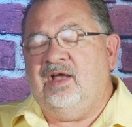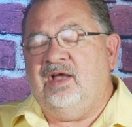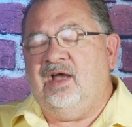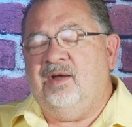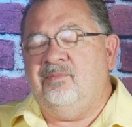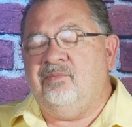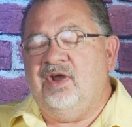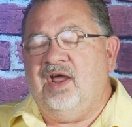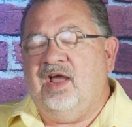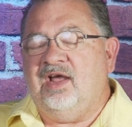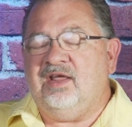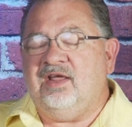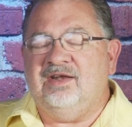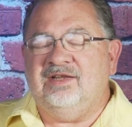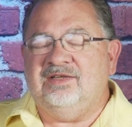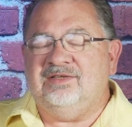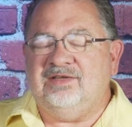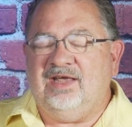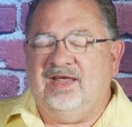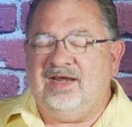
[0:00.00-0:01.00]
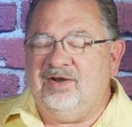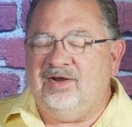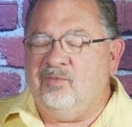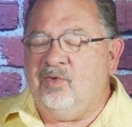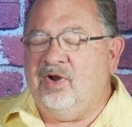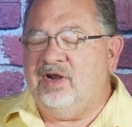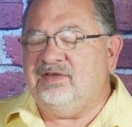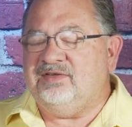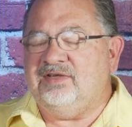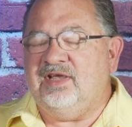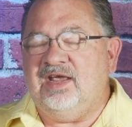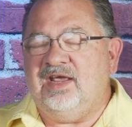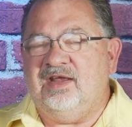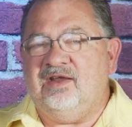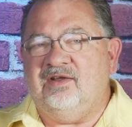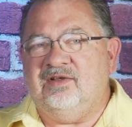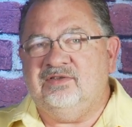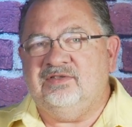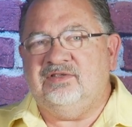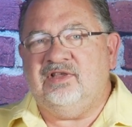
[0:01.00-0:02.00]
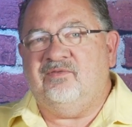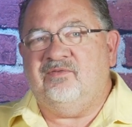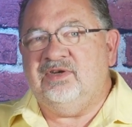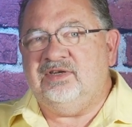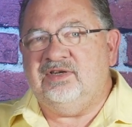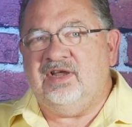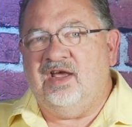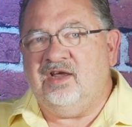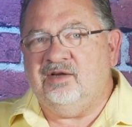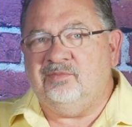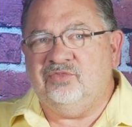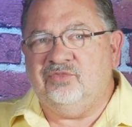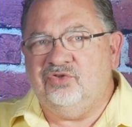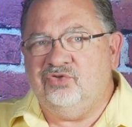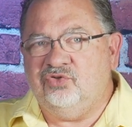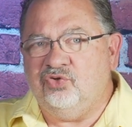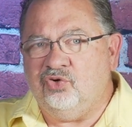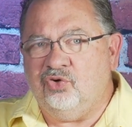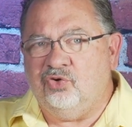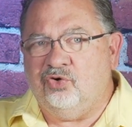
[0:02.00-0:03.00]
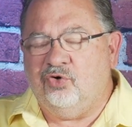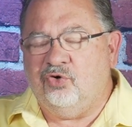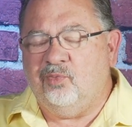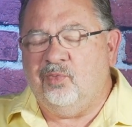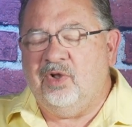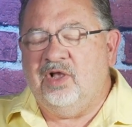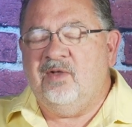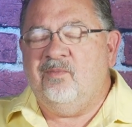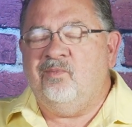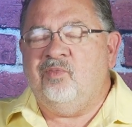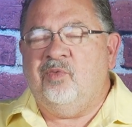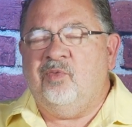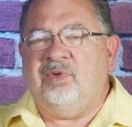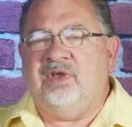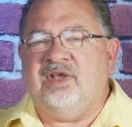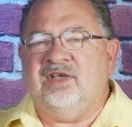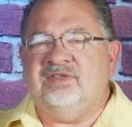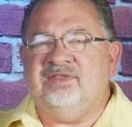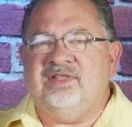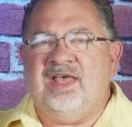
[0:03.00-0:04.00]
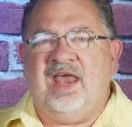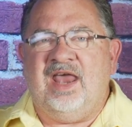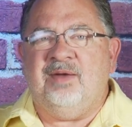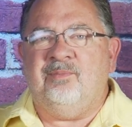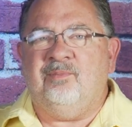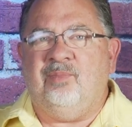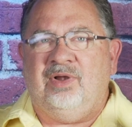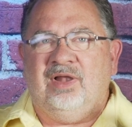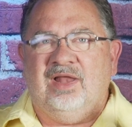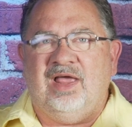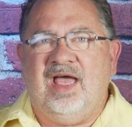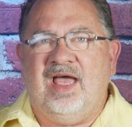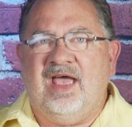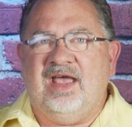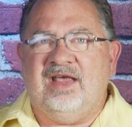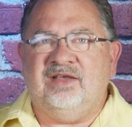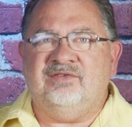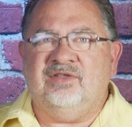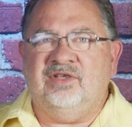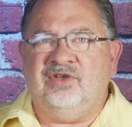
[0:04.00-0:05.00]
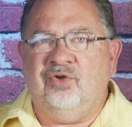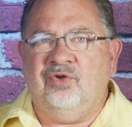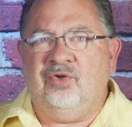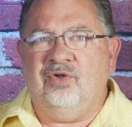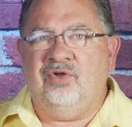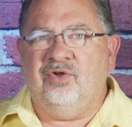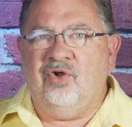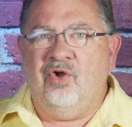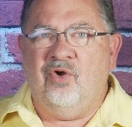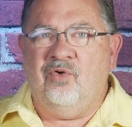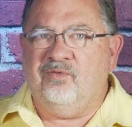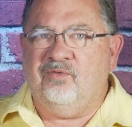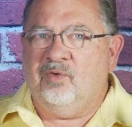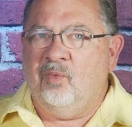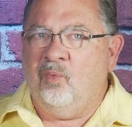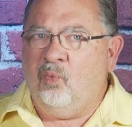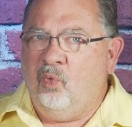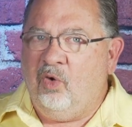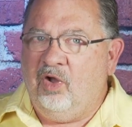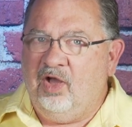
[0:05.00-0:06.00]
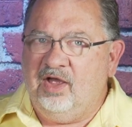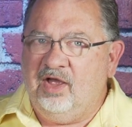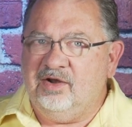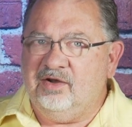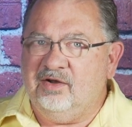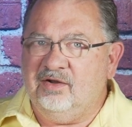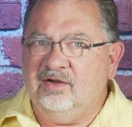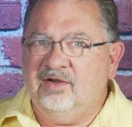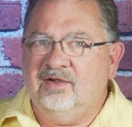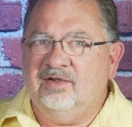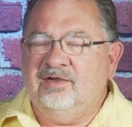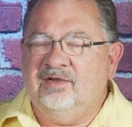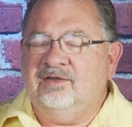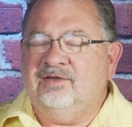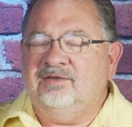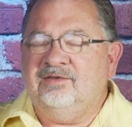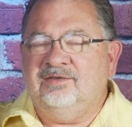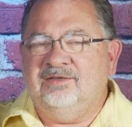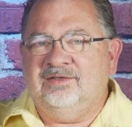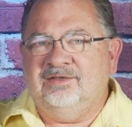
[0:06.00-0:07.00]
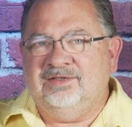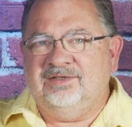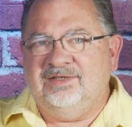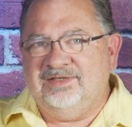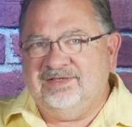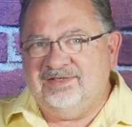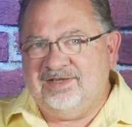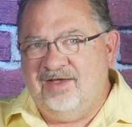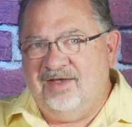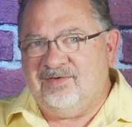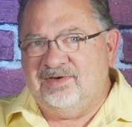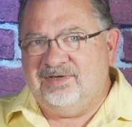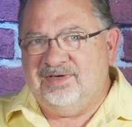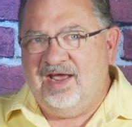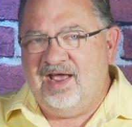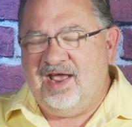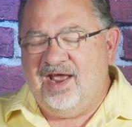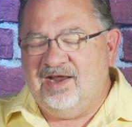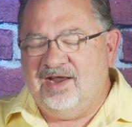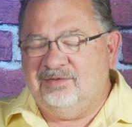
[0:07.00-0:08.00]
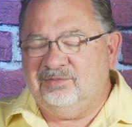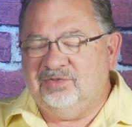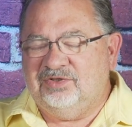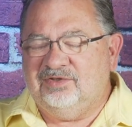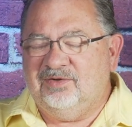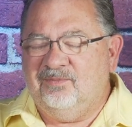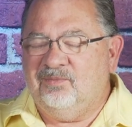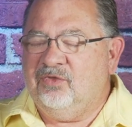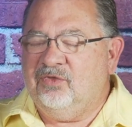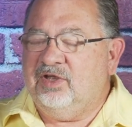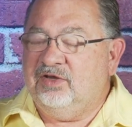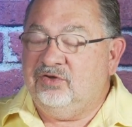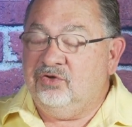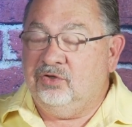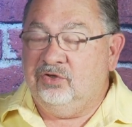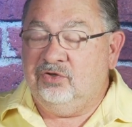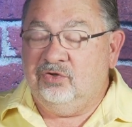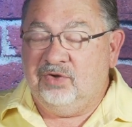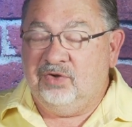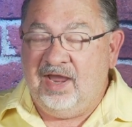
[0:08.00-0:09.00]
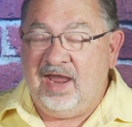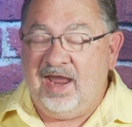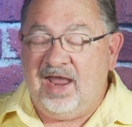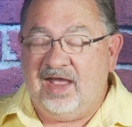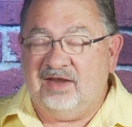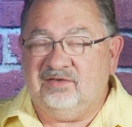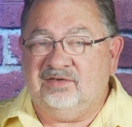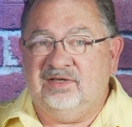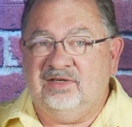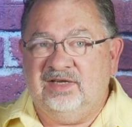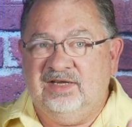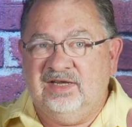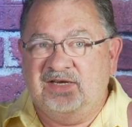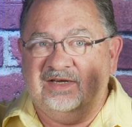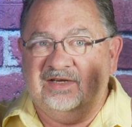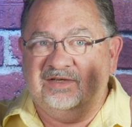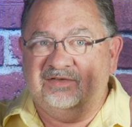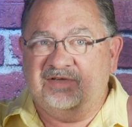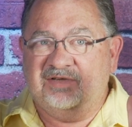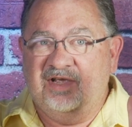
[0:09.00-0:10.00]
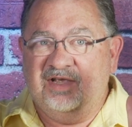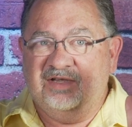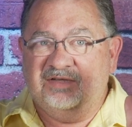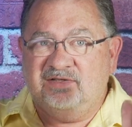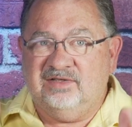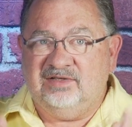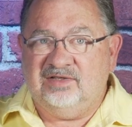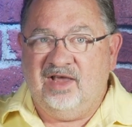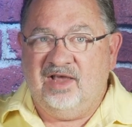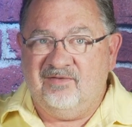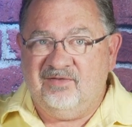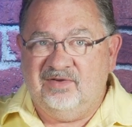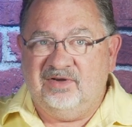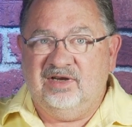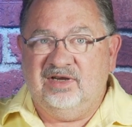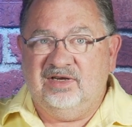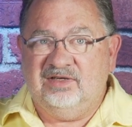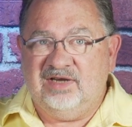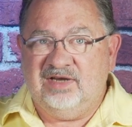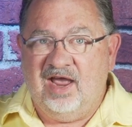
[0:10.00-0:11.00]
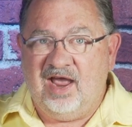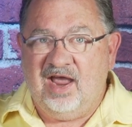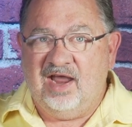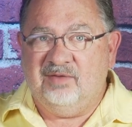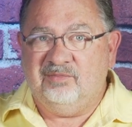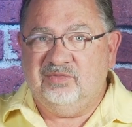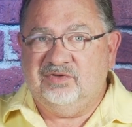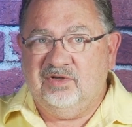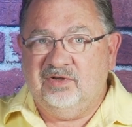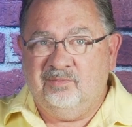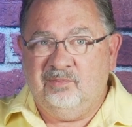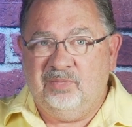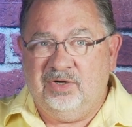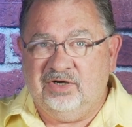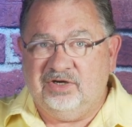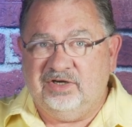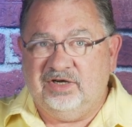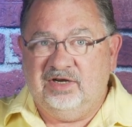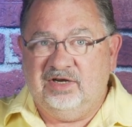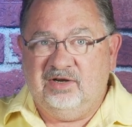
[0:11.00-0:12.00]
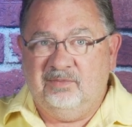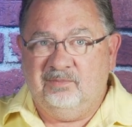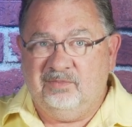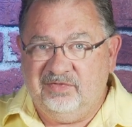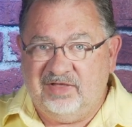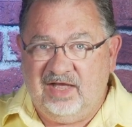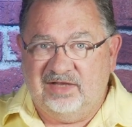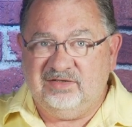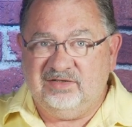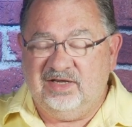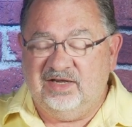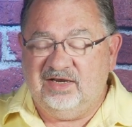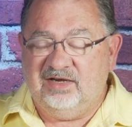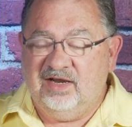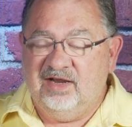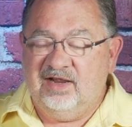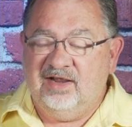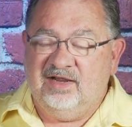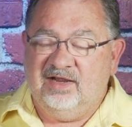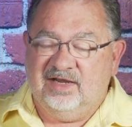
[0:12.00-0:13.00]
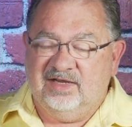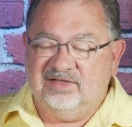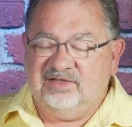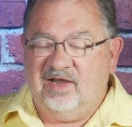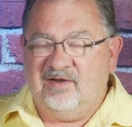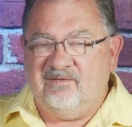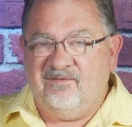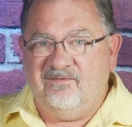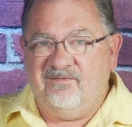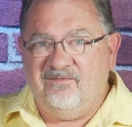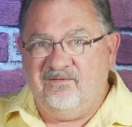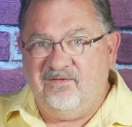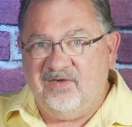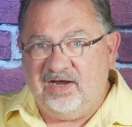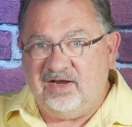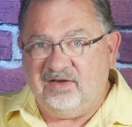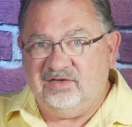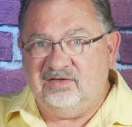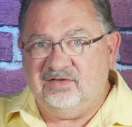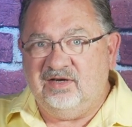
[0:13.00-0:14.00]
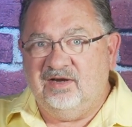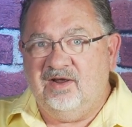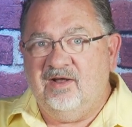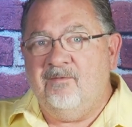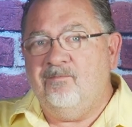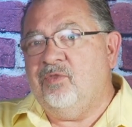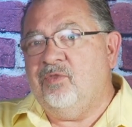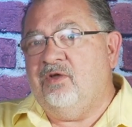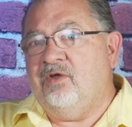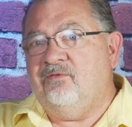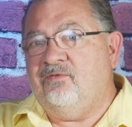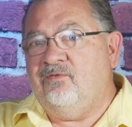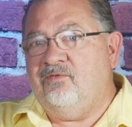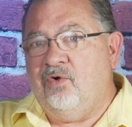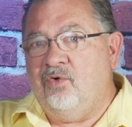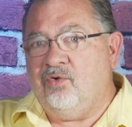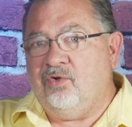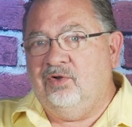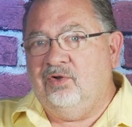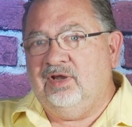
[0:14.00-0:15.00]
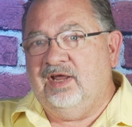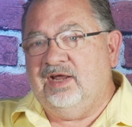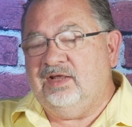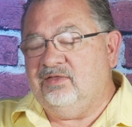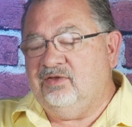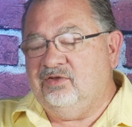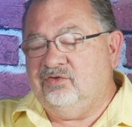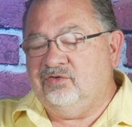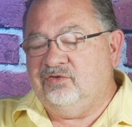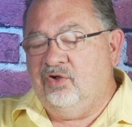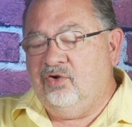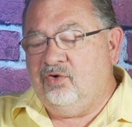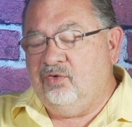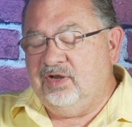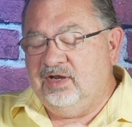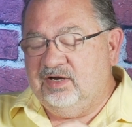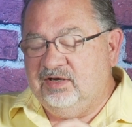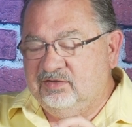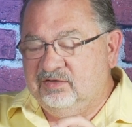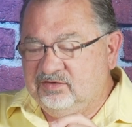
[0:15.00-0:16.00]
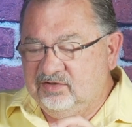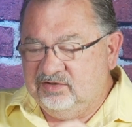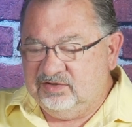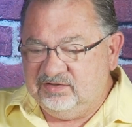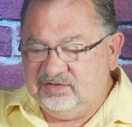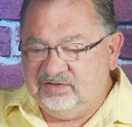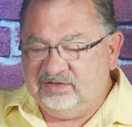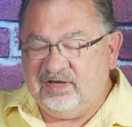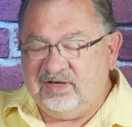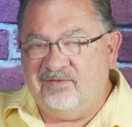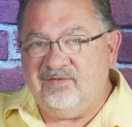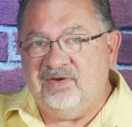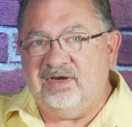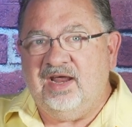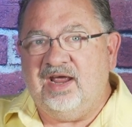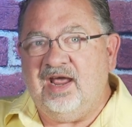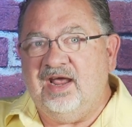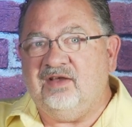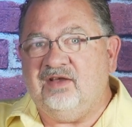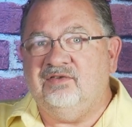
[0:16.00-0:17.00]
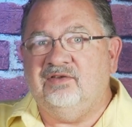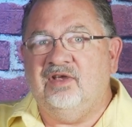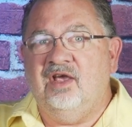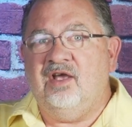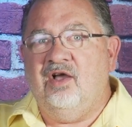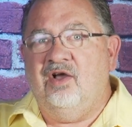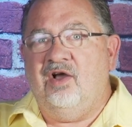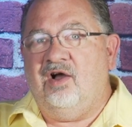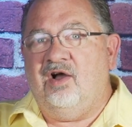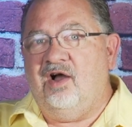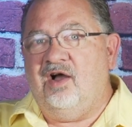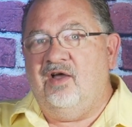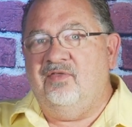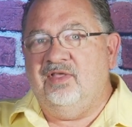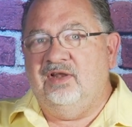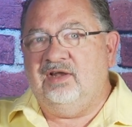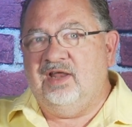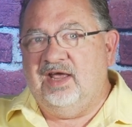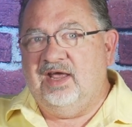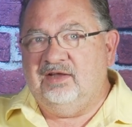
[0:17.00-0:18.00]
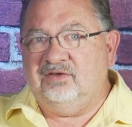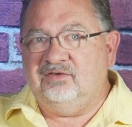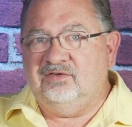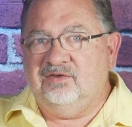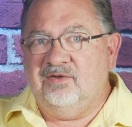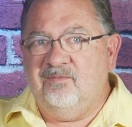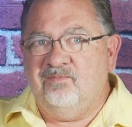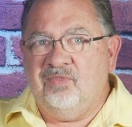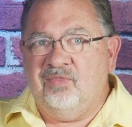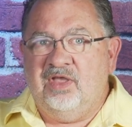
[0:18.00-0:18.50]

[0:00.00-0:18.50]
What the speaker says: I didn't want to say 7x zoom because that implies that you can go from 1 to 7x, and you can't. It is 7x, period. That's it. It's a fixed focal length. So it is 7x on the lens.